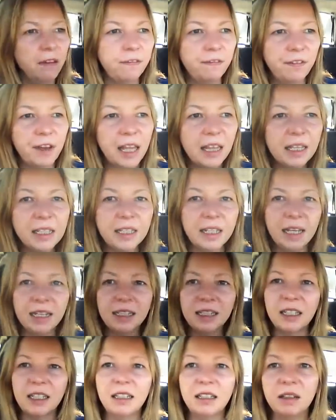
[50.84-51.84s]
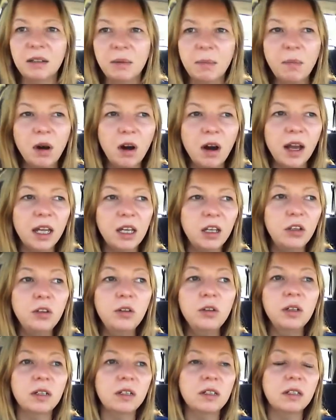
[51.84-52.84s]
validating my
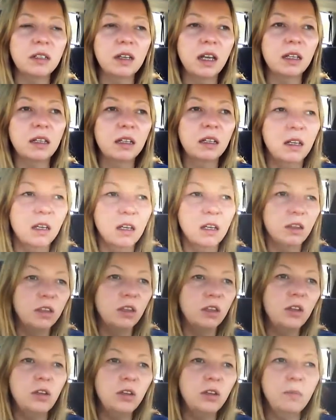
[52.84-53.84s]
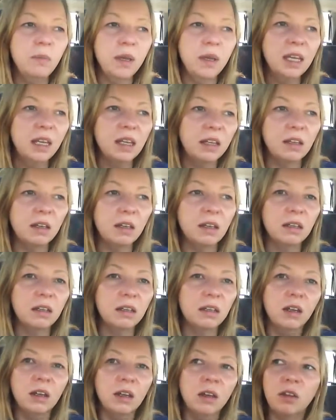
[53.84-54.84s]
newness, like the new me, the
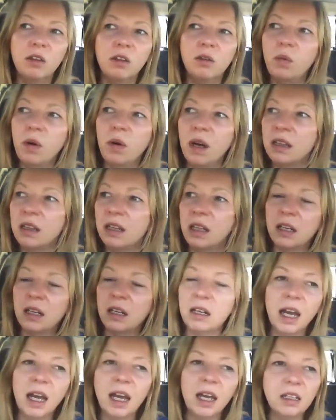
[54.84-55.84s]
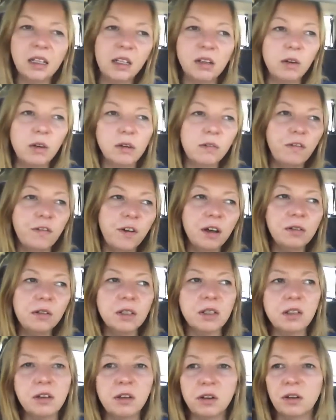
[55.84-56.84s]
the one that had not felt
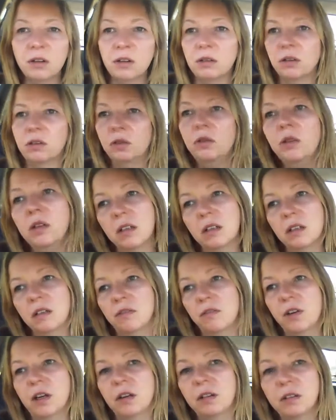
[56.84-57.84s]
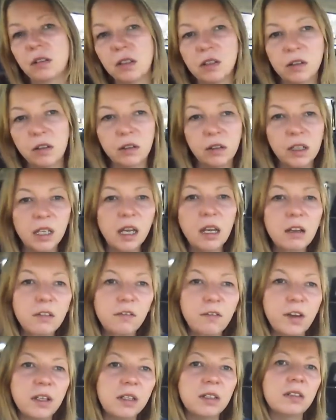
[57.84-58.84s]
so good, felt so young,
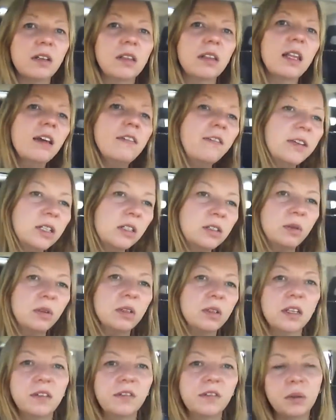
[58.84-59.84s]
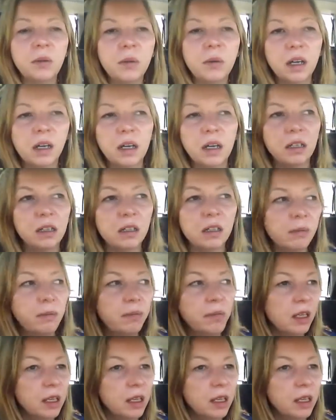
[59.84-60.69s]
felt so loving towards everyone and